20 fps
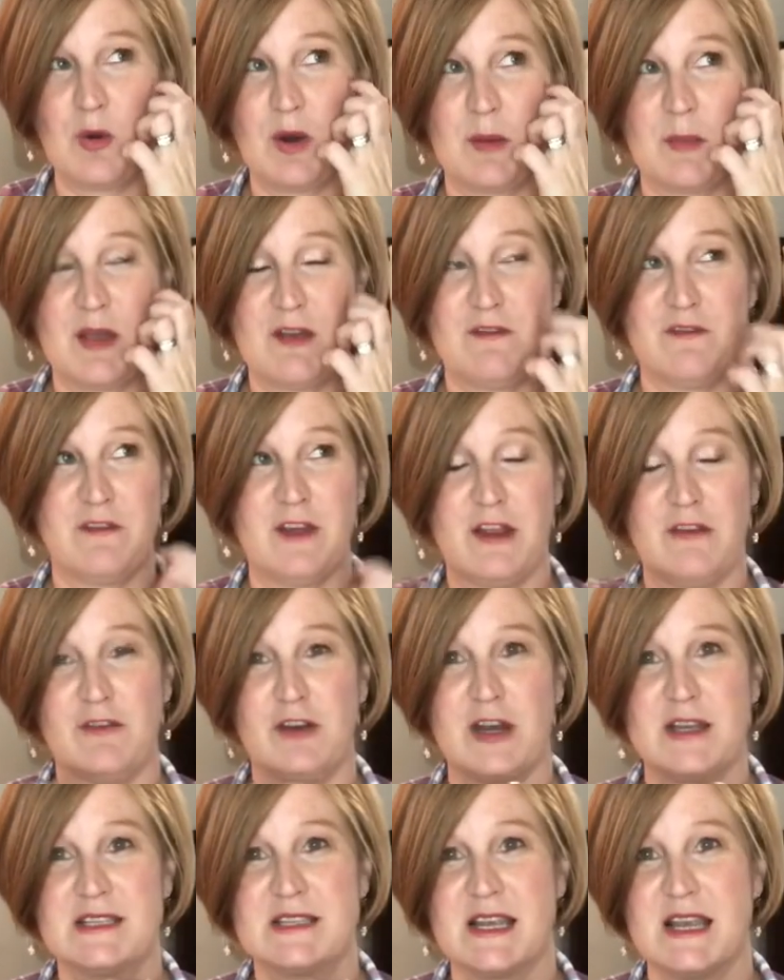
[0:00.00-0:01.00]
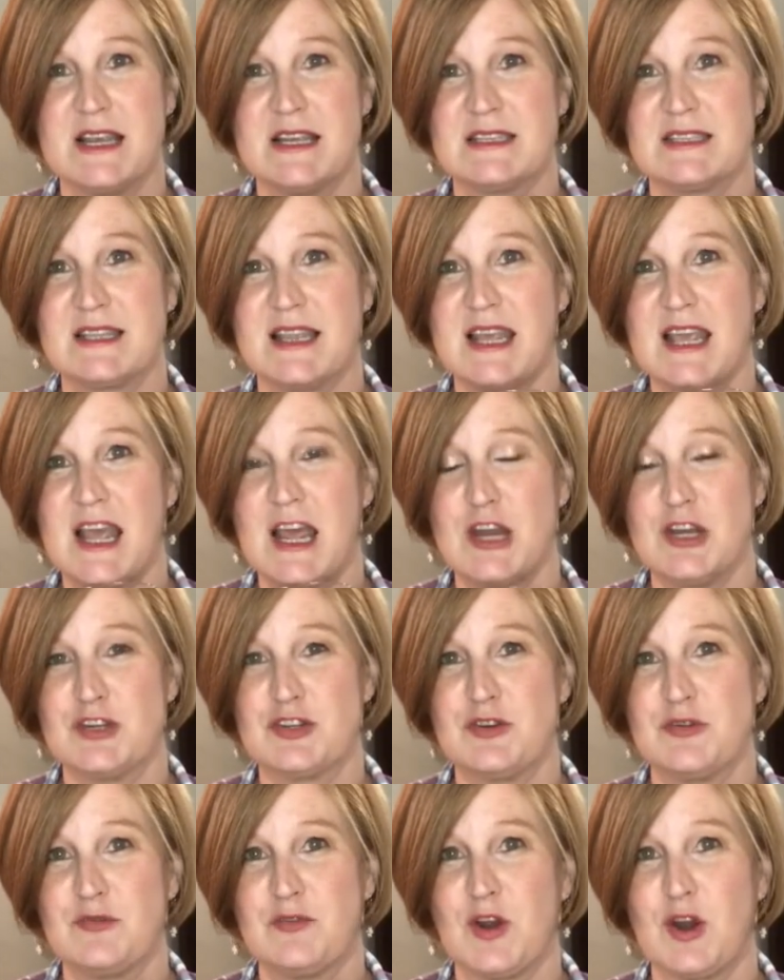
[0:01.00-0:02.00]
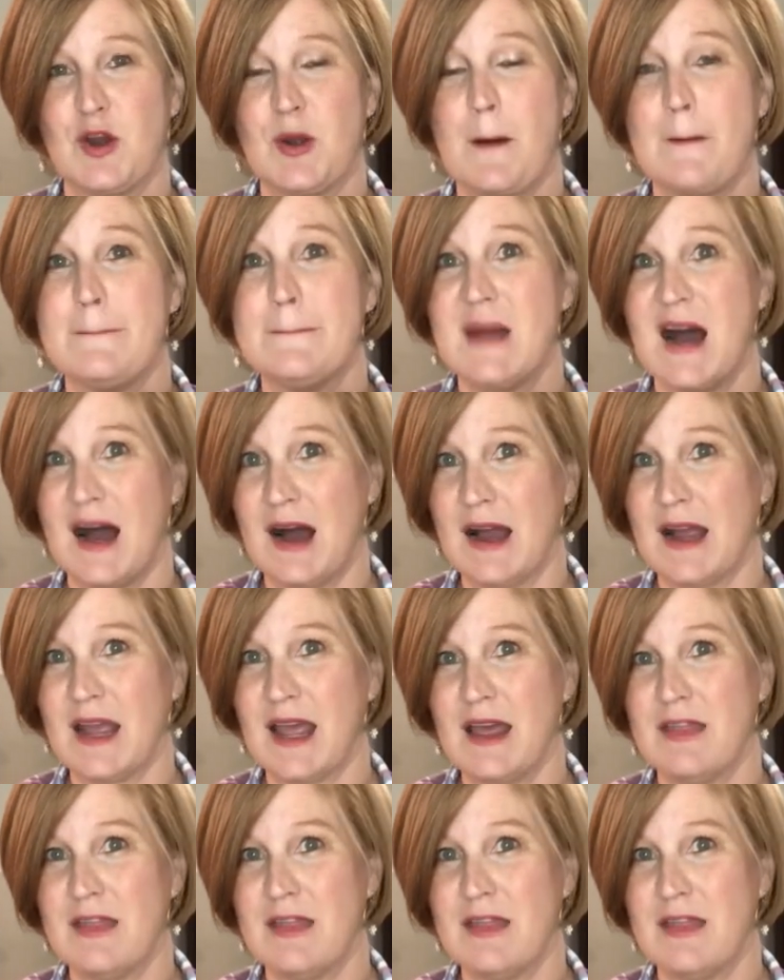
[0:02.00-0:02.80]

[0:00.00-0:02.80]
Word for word: One of my favorites is the introvert mug